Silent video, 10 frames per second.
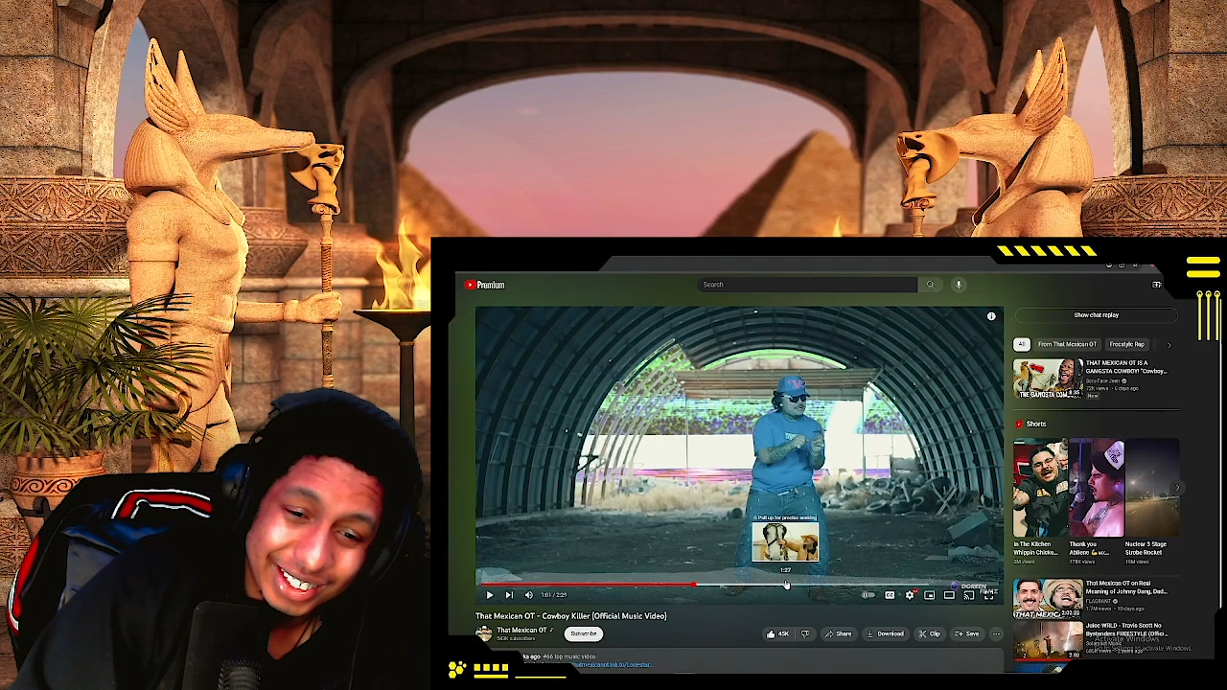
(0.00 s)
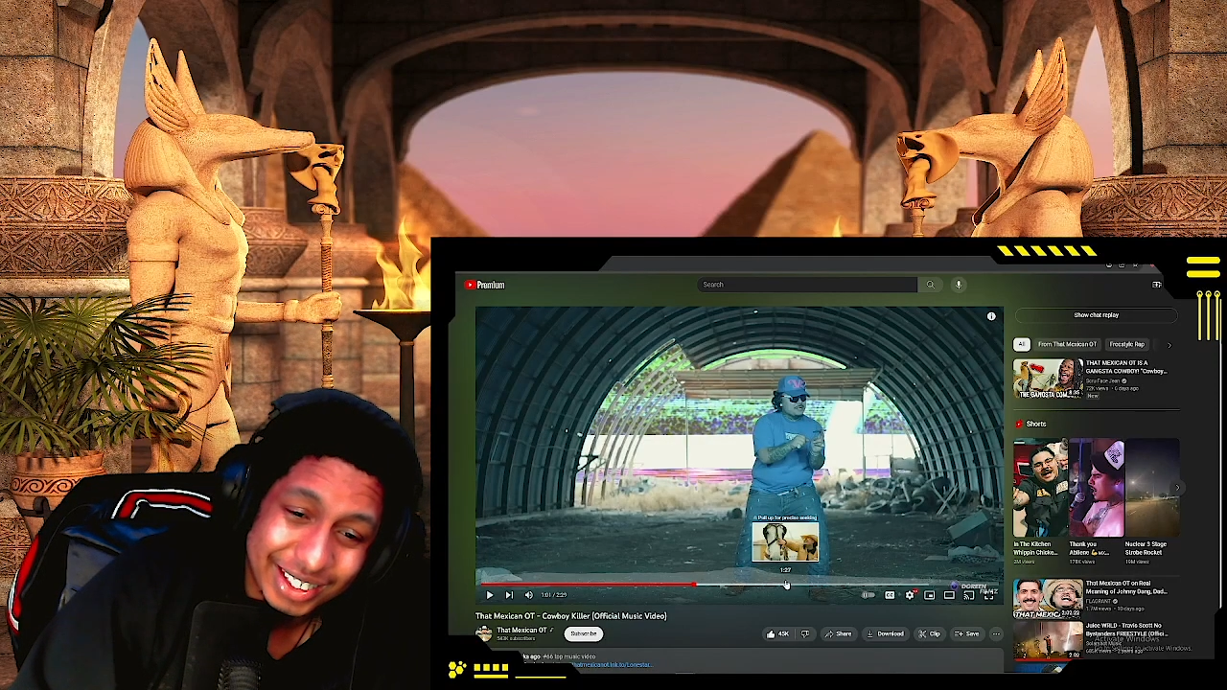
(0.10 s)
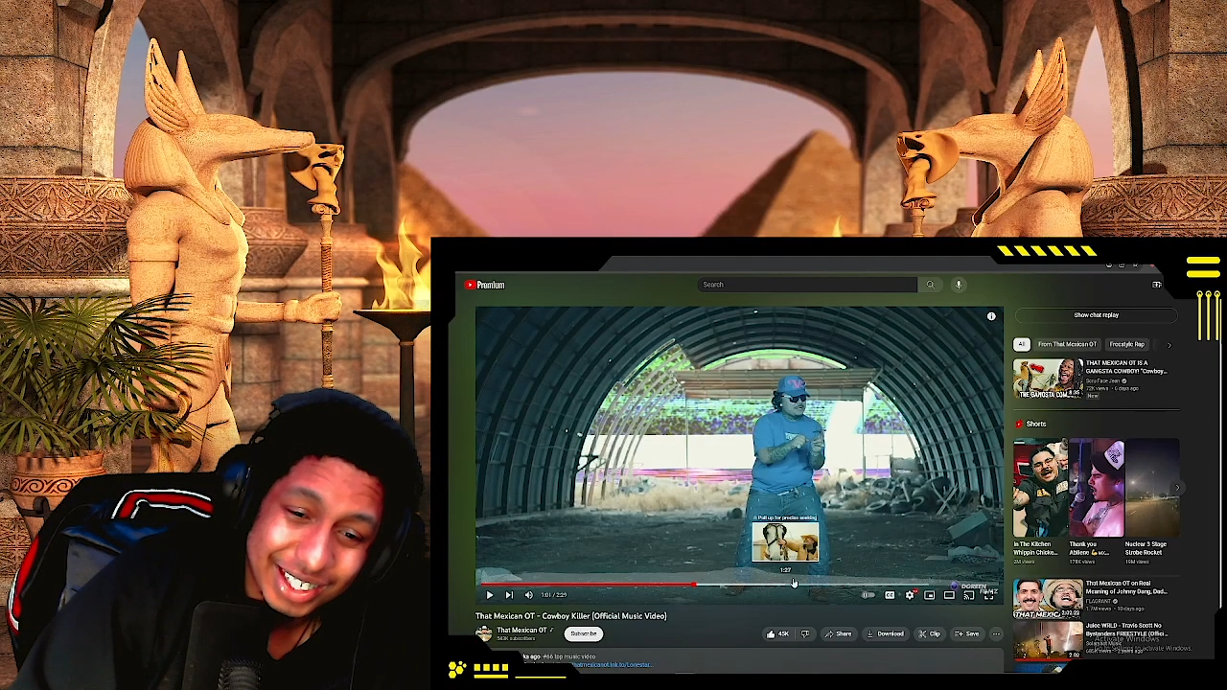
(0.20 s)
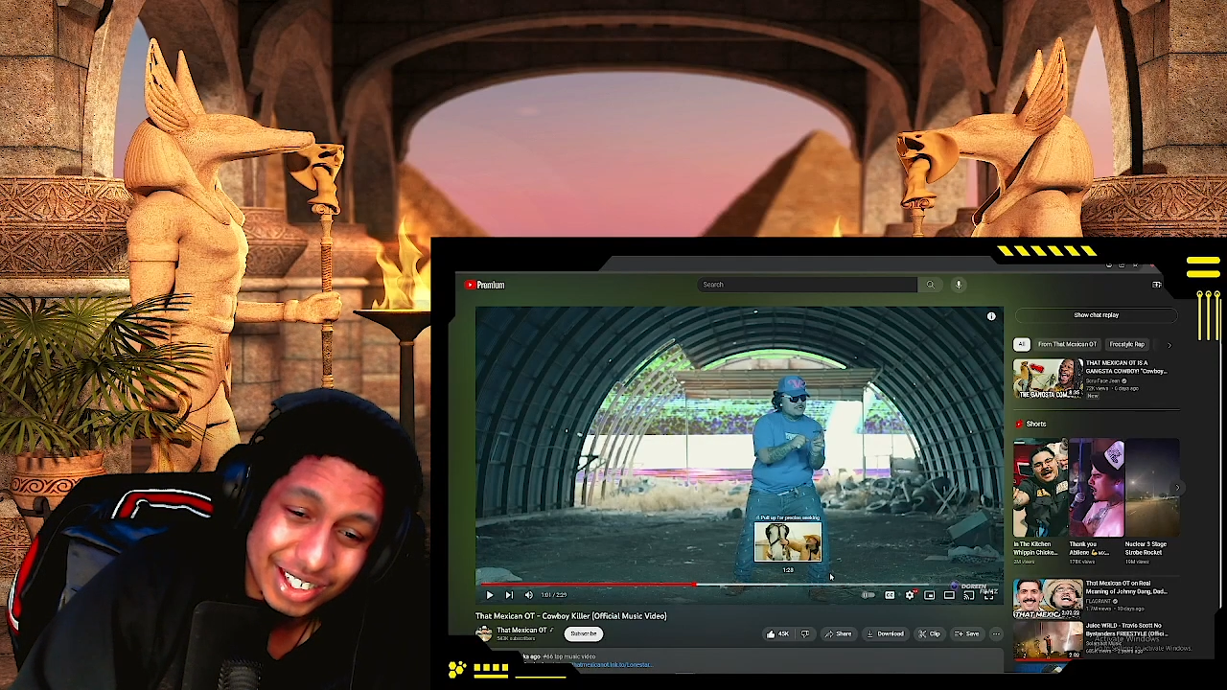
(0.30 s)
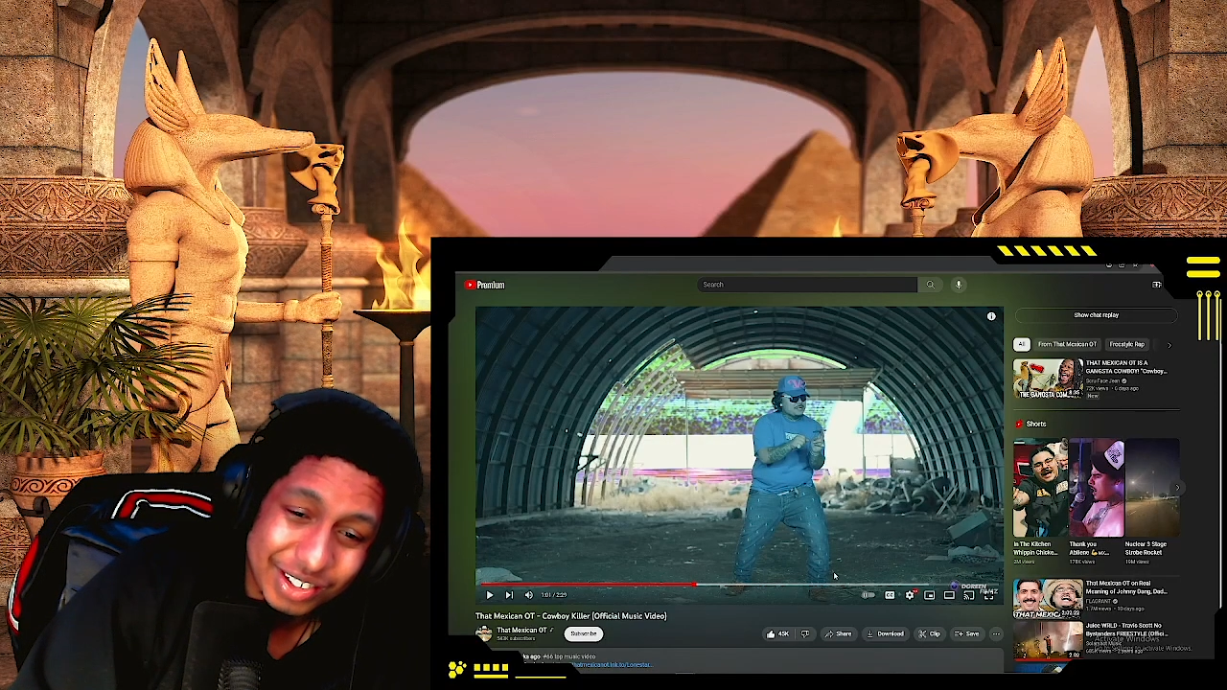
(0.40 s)

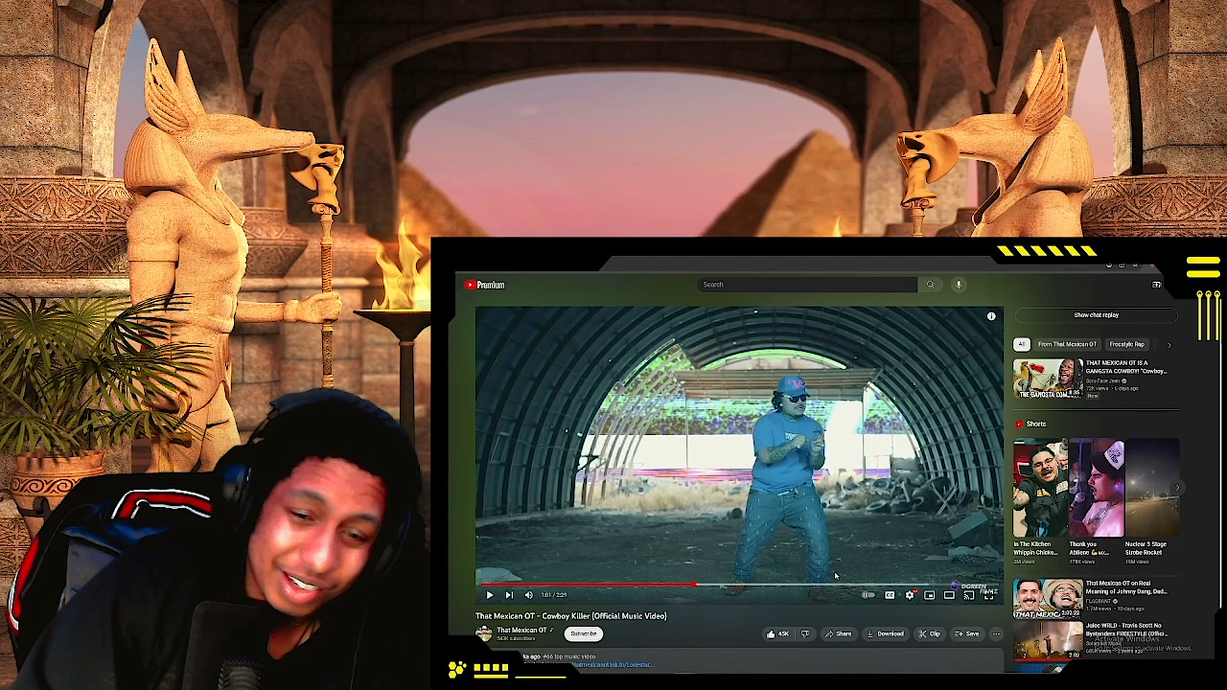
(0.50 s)
country